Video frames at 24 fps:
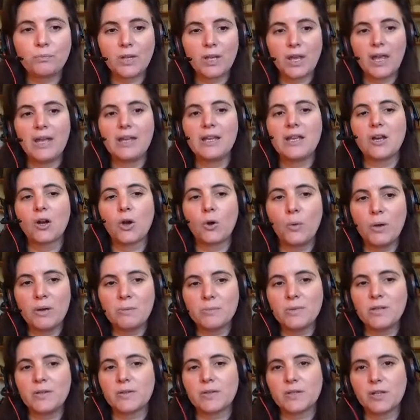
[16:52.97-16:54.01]
Any
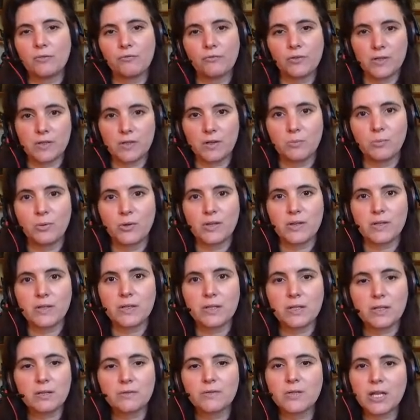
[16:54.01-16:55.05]
equipment, so for example, the
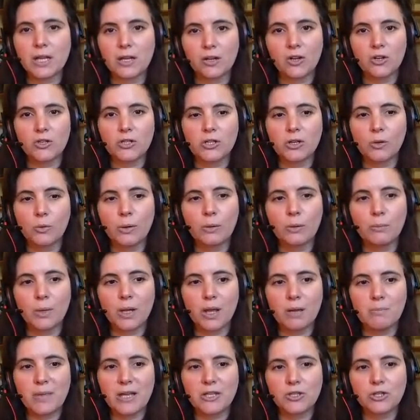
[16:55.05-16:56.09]
assistive technology equipment
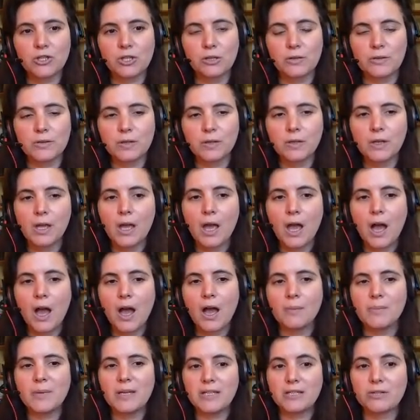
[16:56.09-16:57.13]
I mentioned,
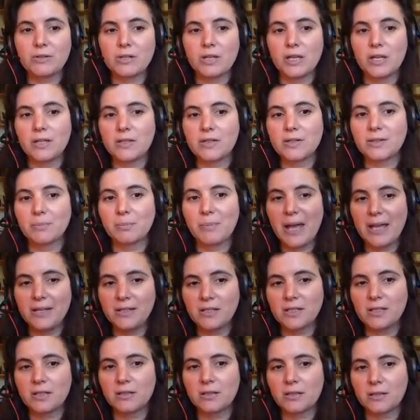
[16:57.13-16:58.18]
is
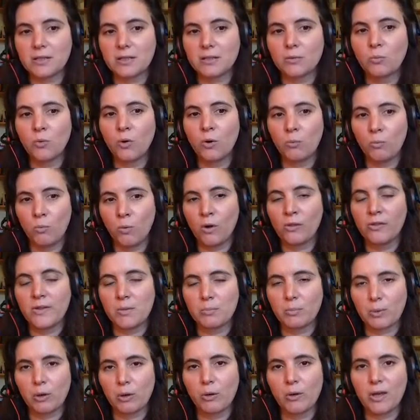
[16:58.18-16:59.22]
dependent, what the
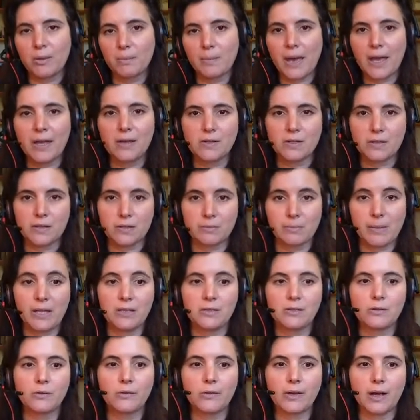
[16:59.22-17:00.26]
employer pays is
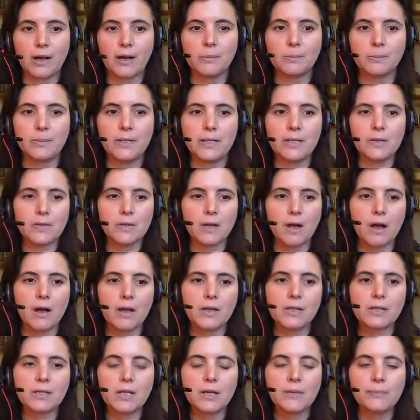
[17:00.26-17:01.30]
dependent on the company
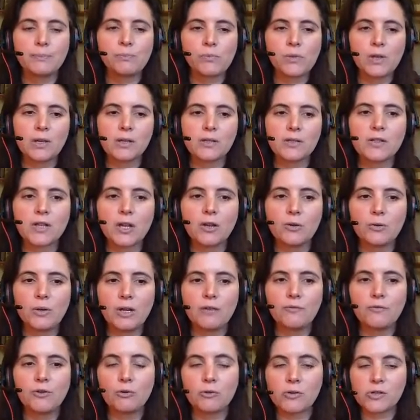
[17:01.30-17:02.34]
size. So
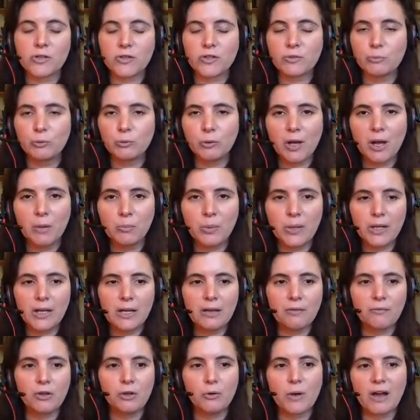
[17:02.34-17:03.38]
if you're a small company,
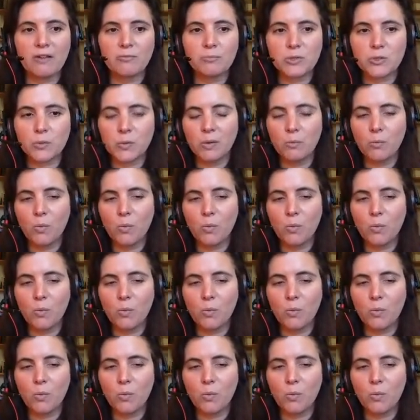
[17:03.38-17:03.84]
if you have between